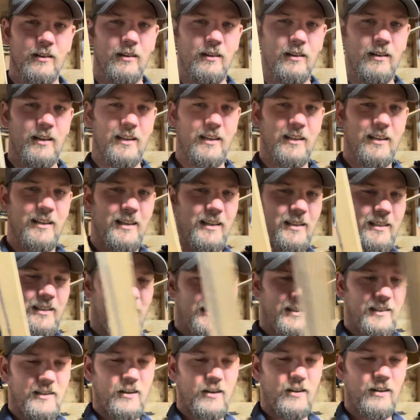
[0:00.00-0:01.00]
like this
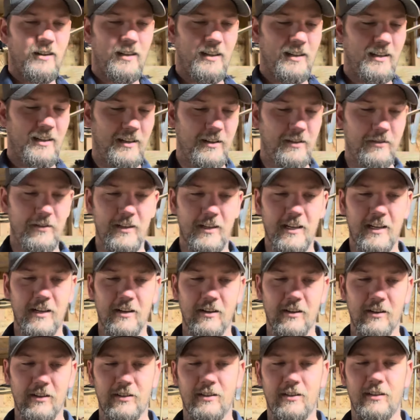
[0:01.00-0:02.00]
and turn it into
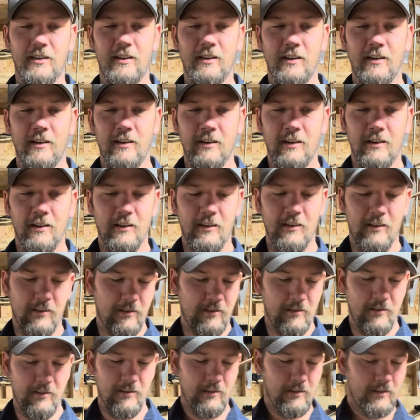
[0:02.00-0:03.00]
veneers.
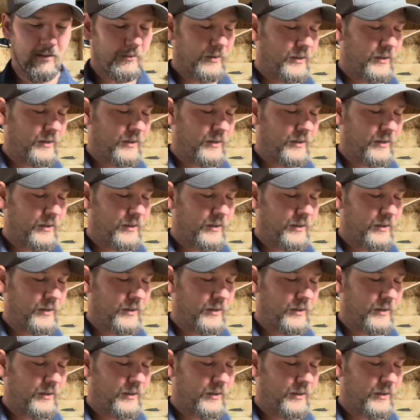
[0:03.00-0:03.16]
I